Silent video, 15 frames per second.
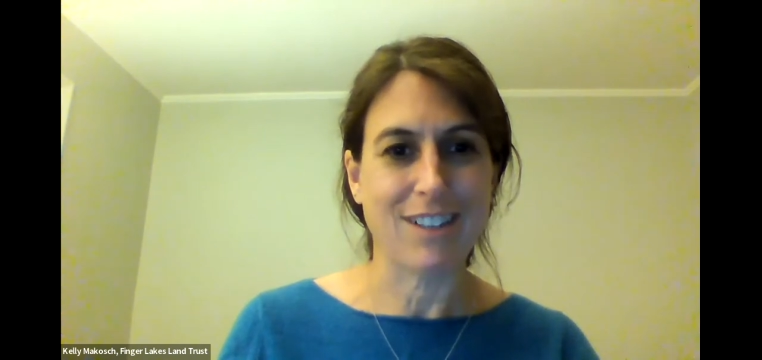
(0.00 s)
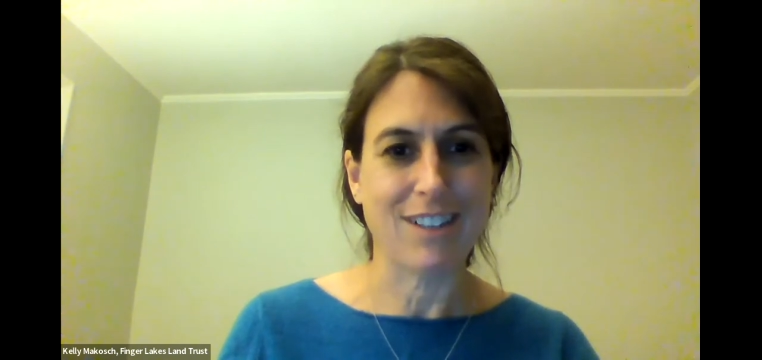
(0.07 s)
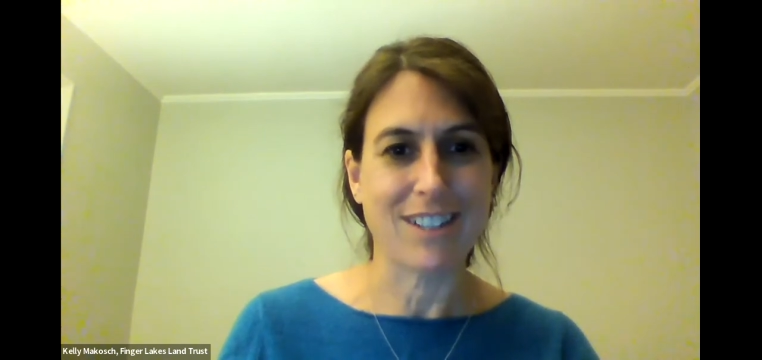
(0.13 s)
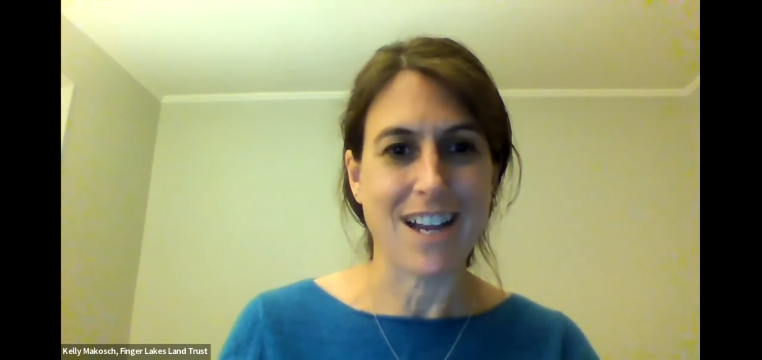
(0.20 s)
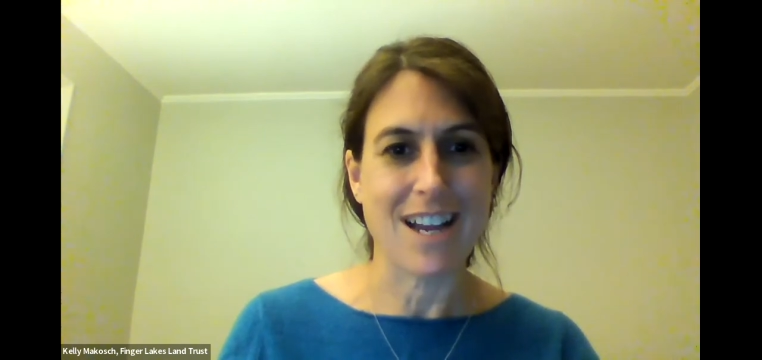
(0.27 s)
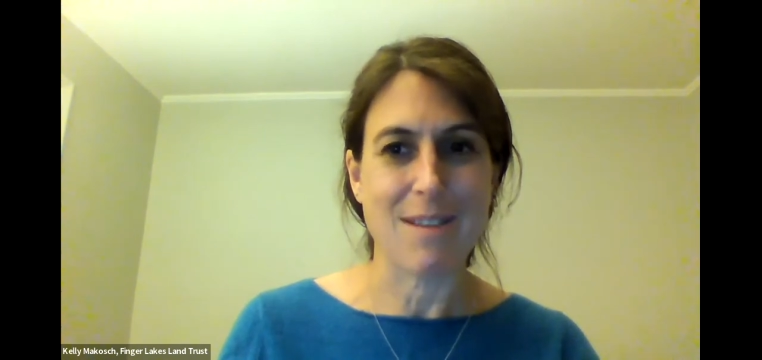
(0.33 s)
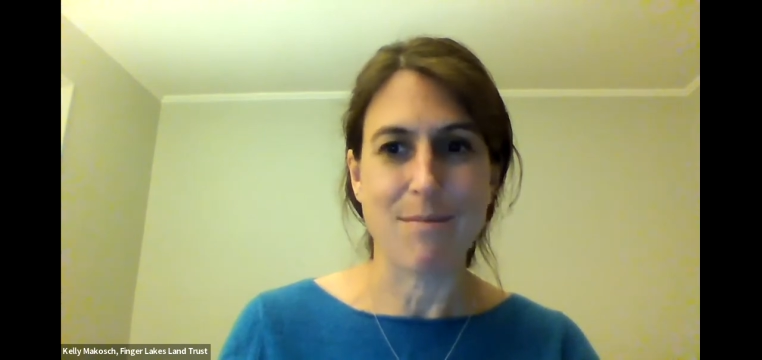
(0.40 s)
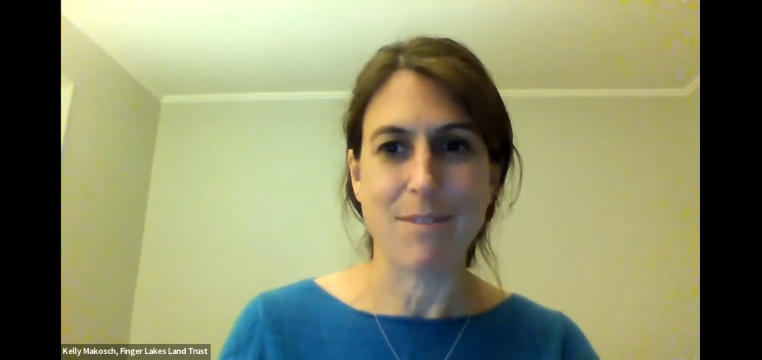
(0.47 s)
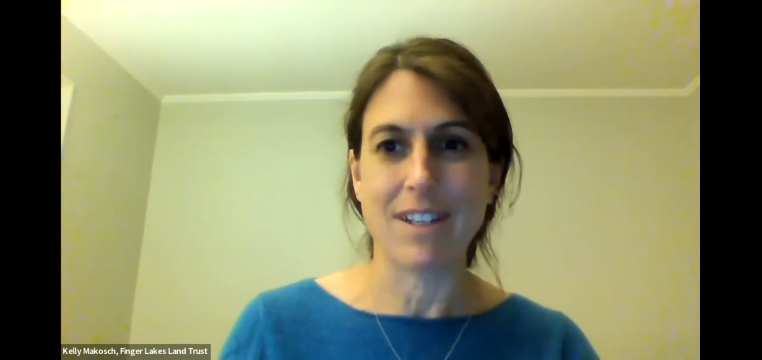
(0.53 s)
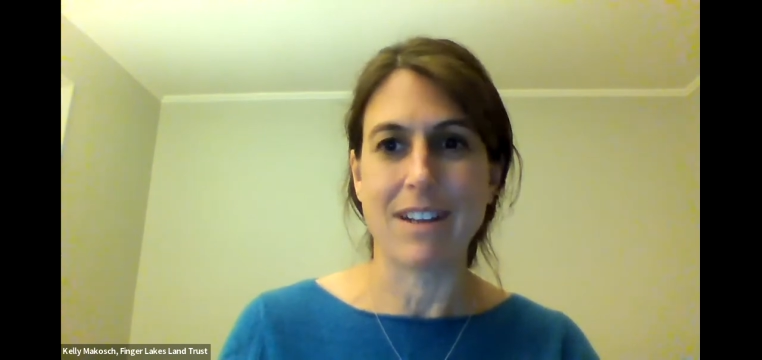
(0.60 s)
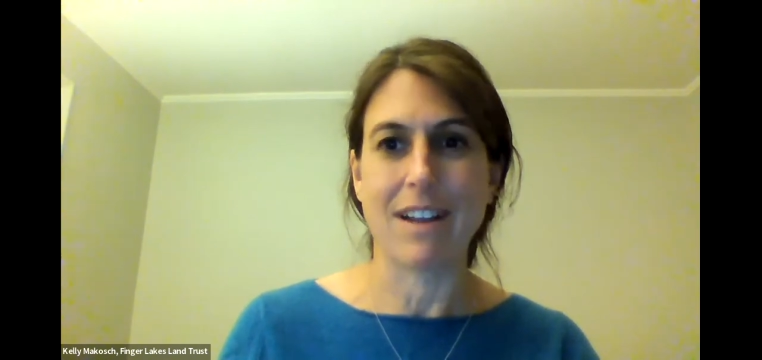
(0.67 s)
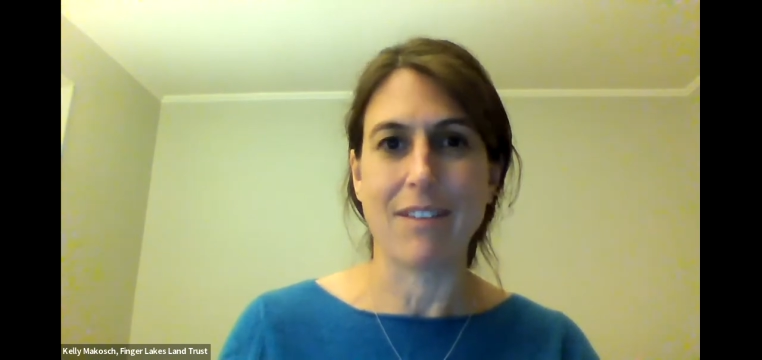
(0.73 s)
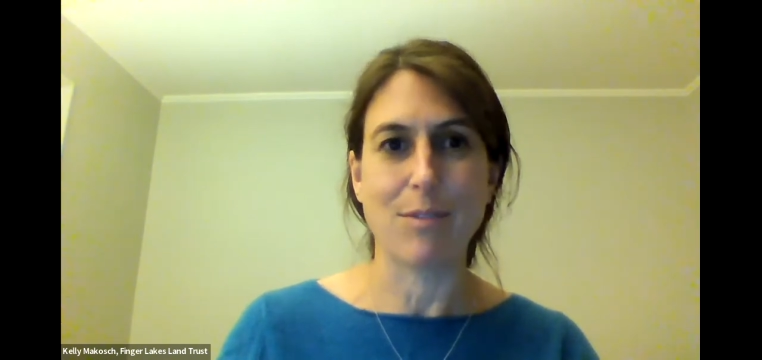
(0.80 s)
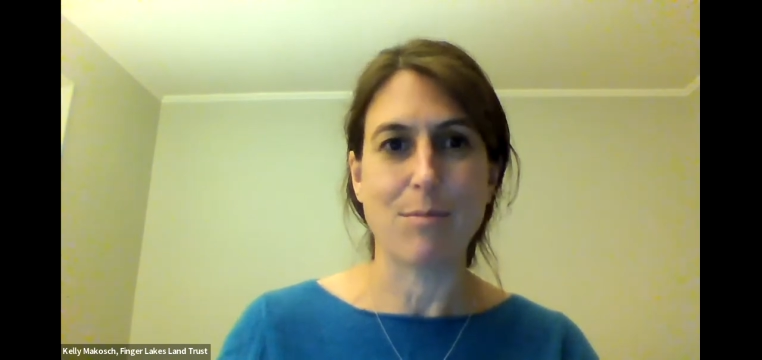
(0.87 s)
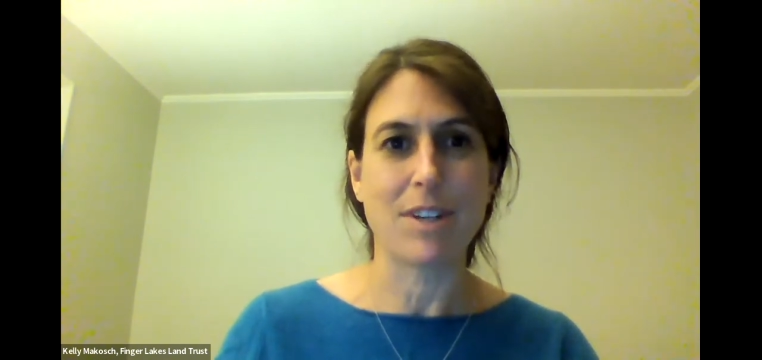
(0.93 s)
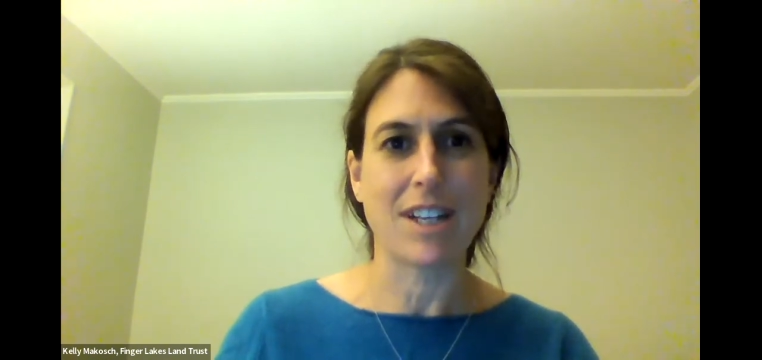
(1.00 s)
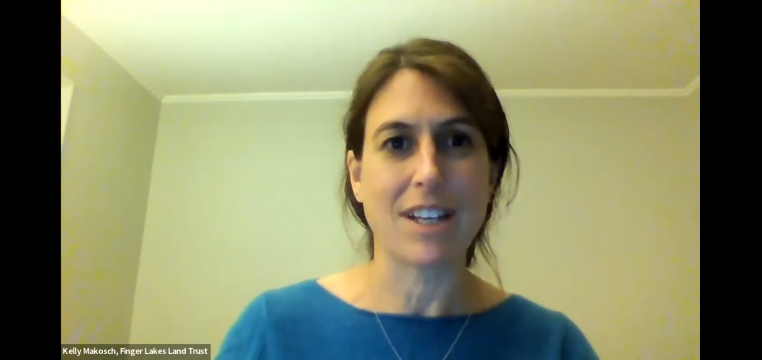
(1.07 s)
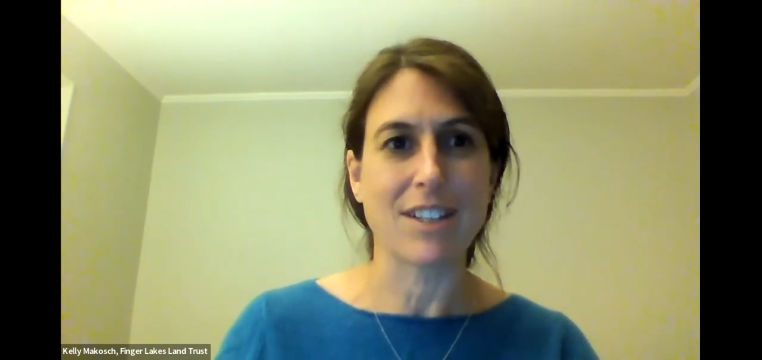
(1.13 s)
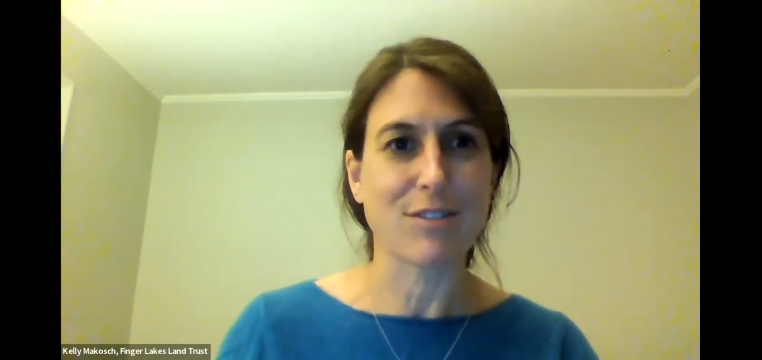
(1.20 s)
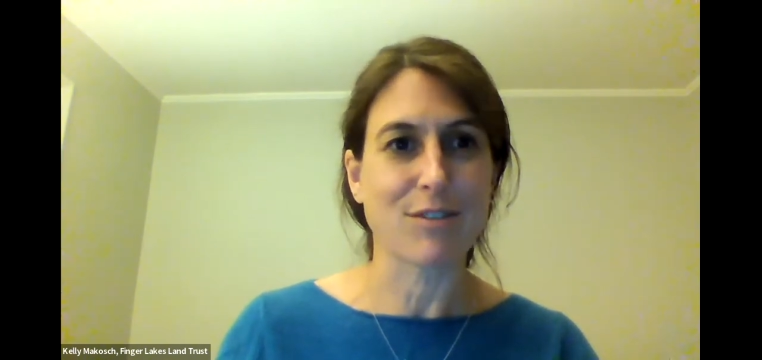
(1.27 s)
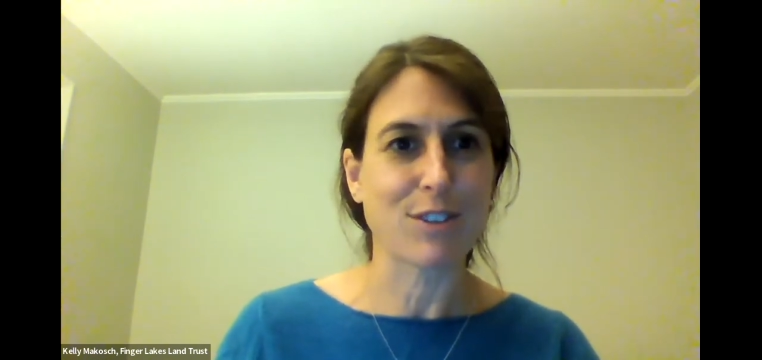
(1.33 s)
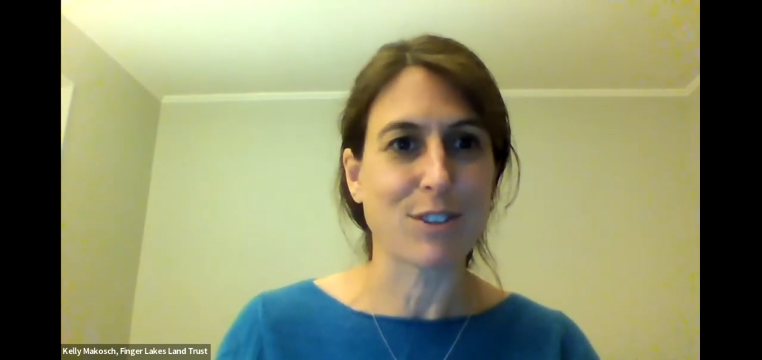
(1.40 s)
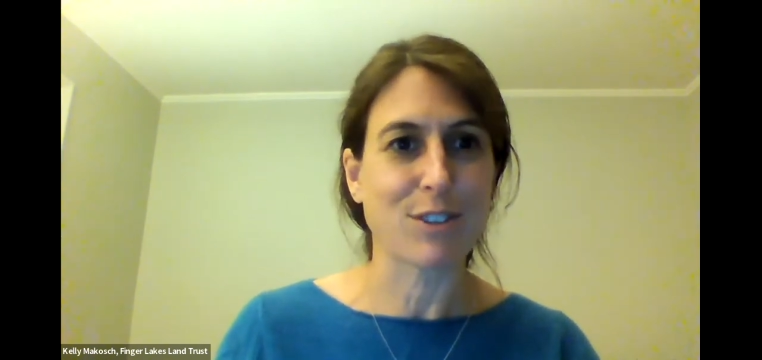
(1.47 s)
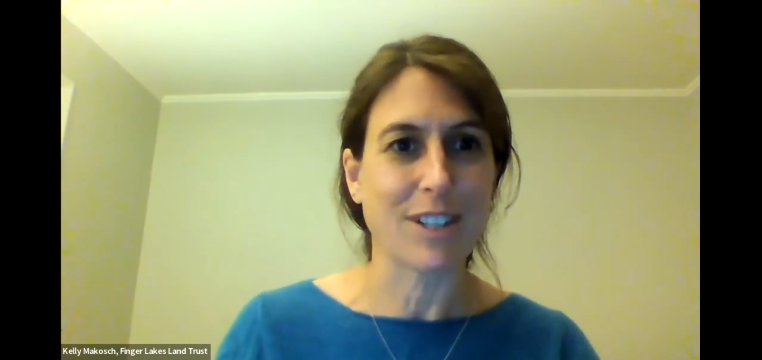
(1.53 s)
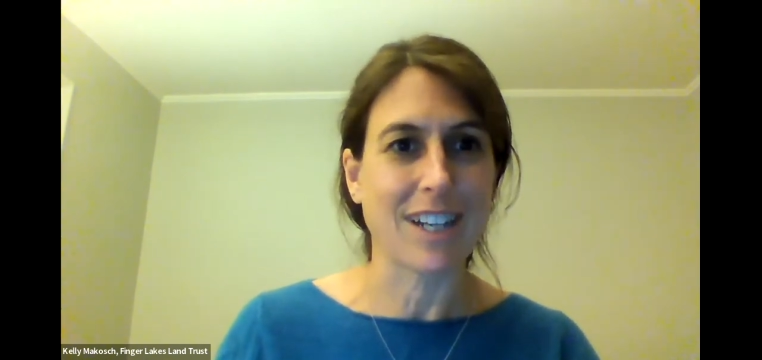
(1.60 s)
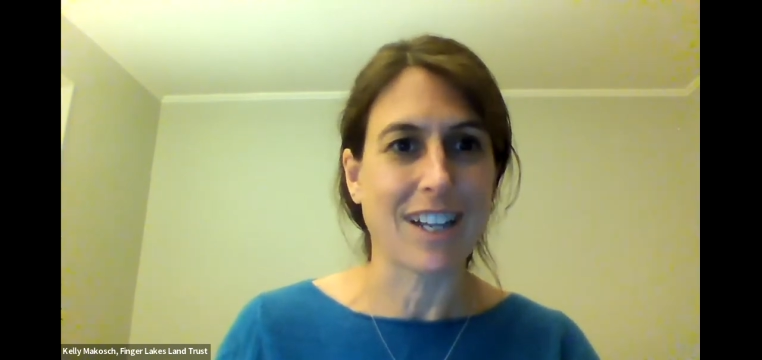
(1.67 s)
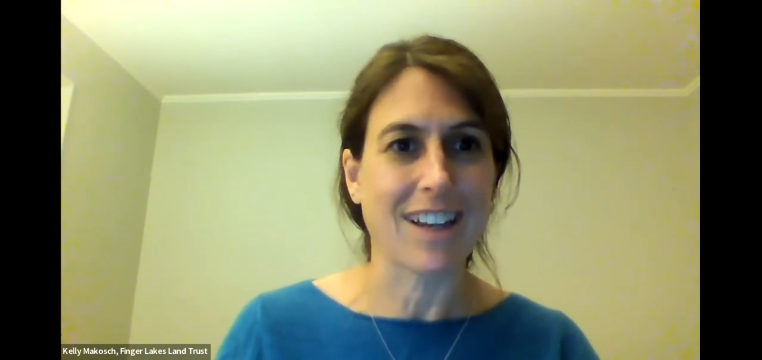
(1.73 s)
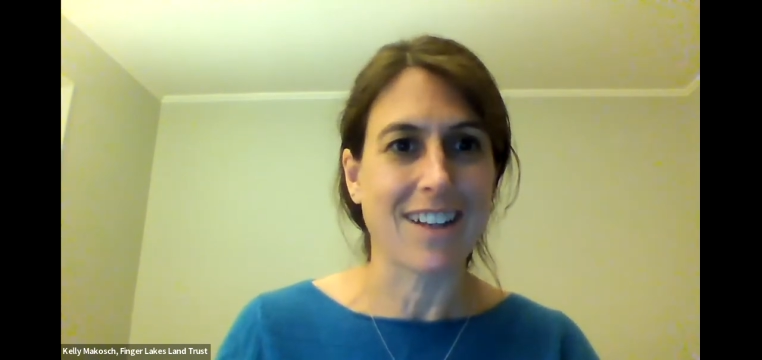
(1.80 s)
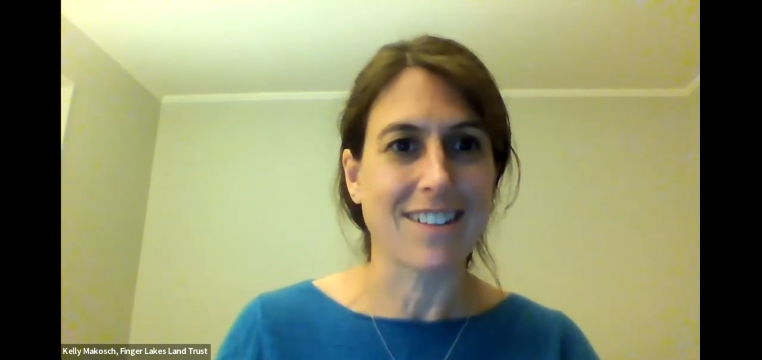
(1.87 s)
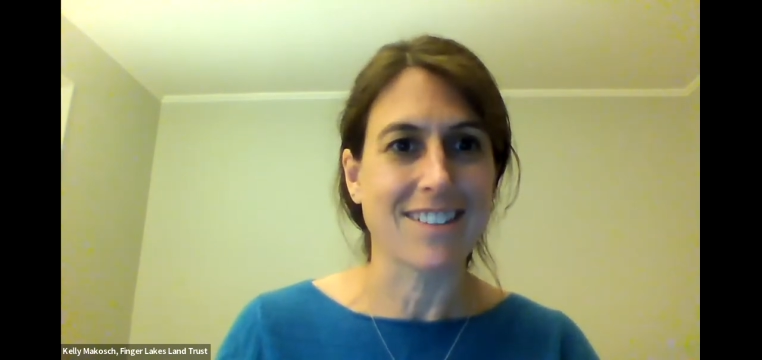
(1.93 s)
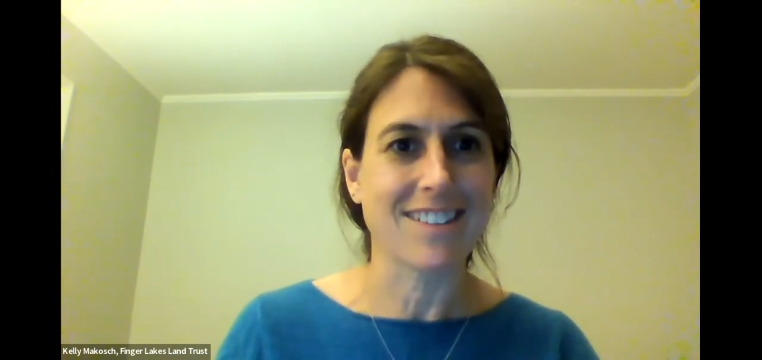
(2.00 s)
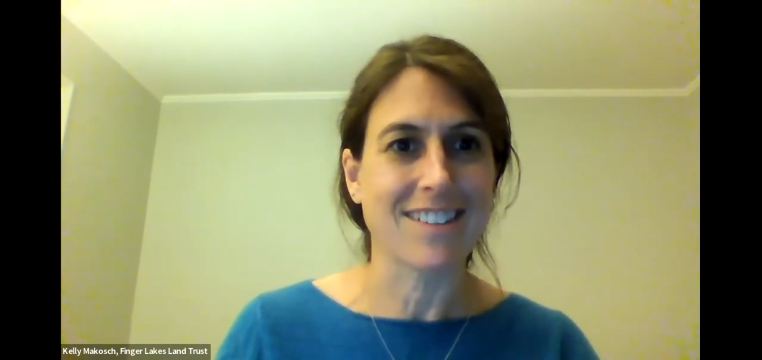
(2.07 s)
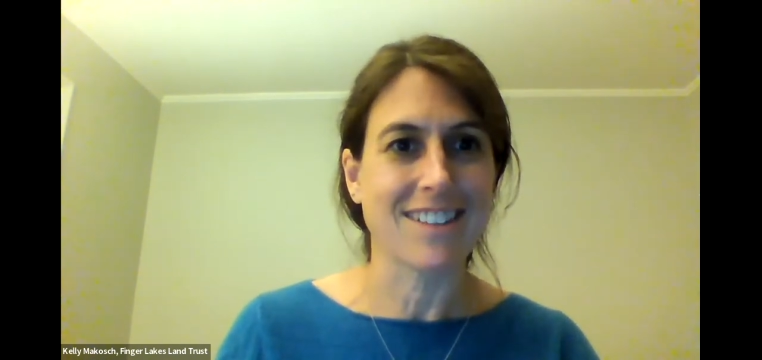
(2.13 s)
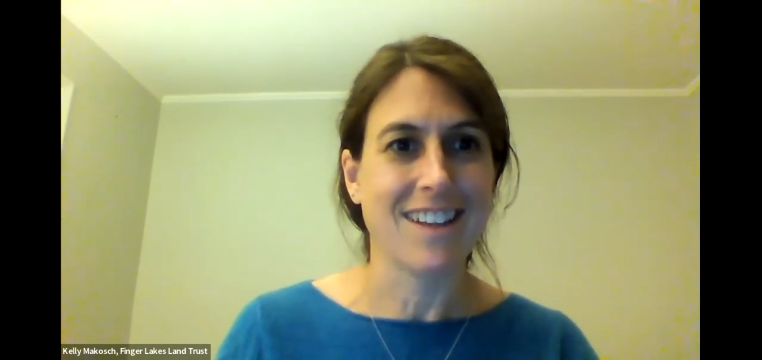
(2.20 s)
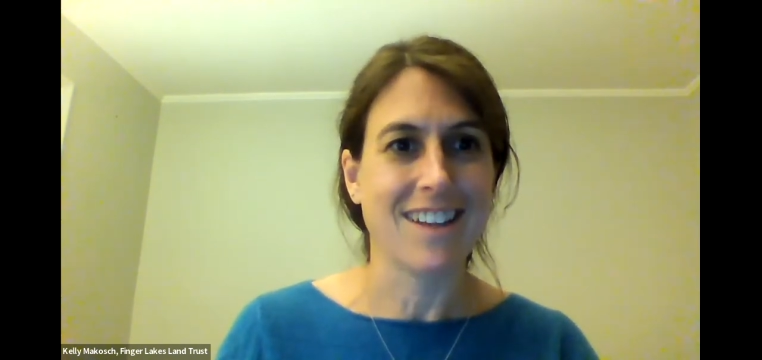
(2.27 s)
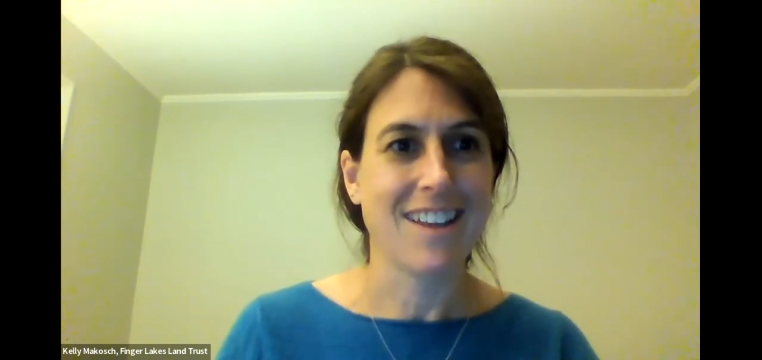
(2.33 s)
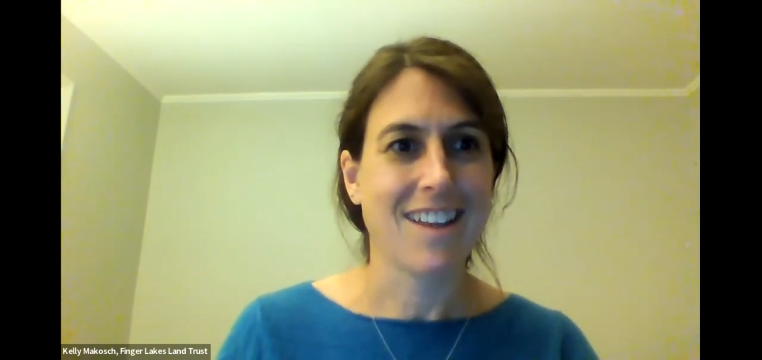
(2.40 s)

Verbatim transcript: your time and everybody else for joining us.